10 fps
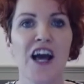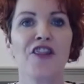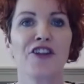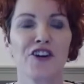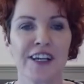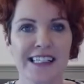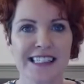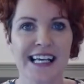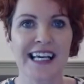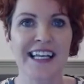there is
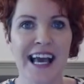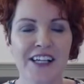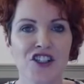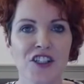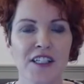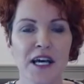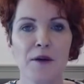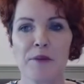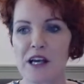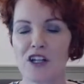a connection
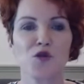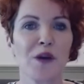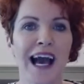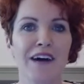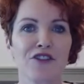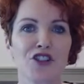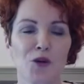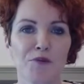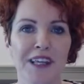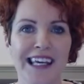because we have
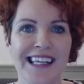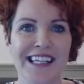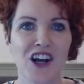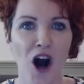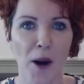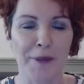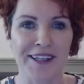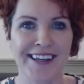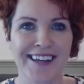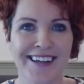something in common.
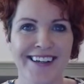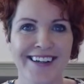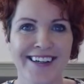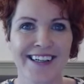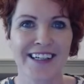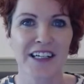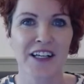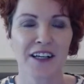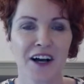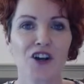
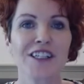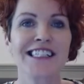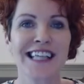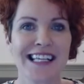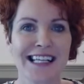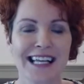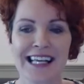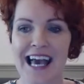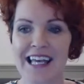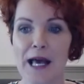I'm going to say that
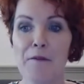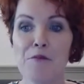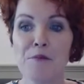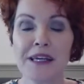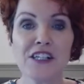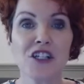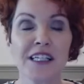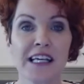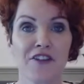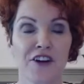again.
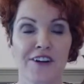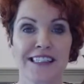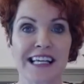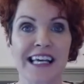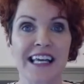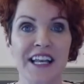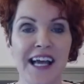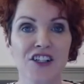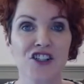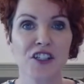Immediately, there is a
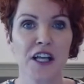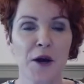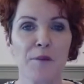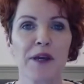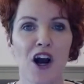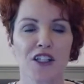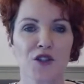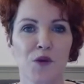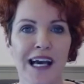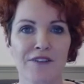connection because
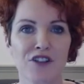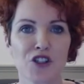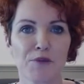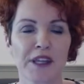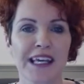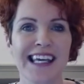we have something